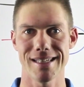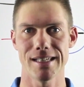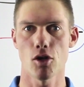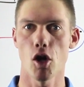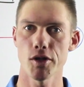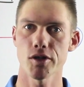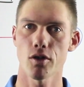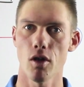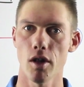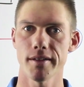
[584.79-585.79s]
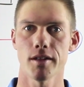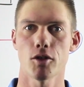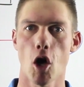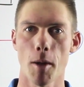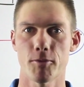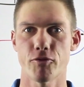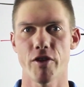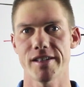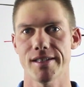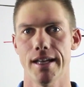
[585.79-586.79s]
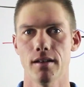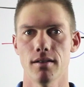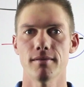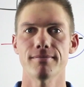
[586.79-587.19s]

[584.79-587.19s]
is also called top dressing.